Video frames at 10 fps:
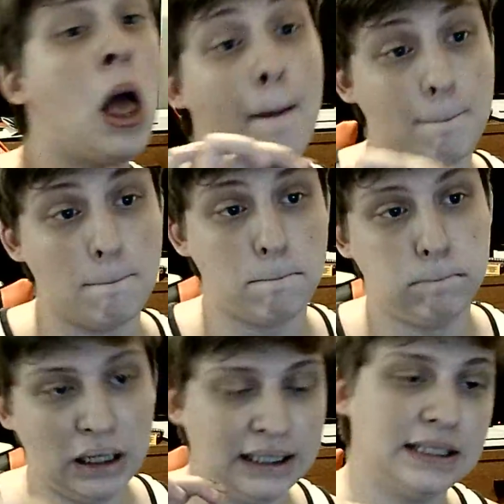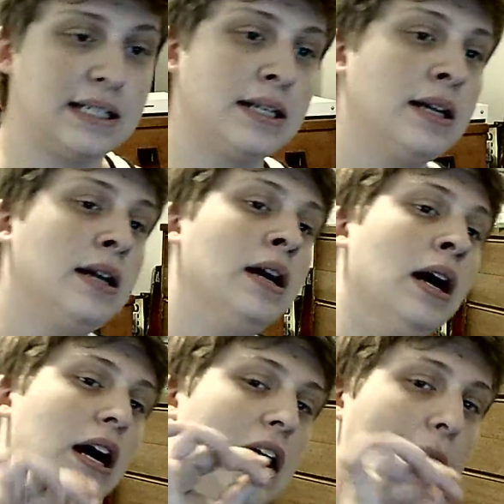but
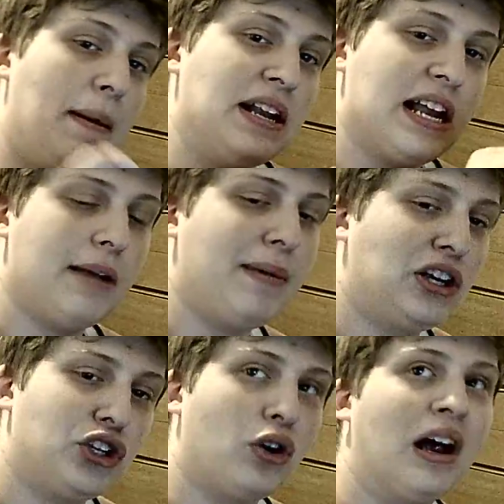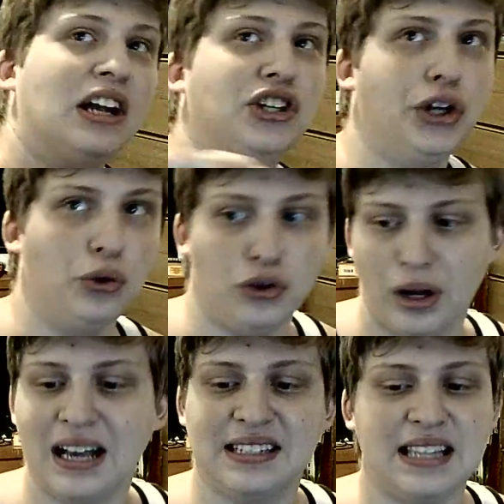I had to make sure I showed you
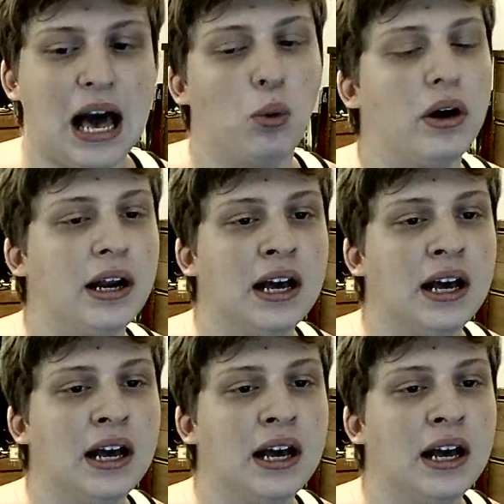guys that one.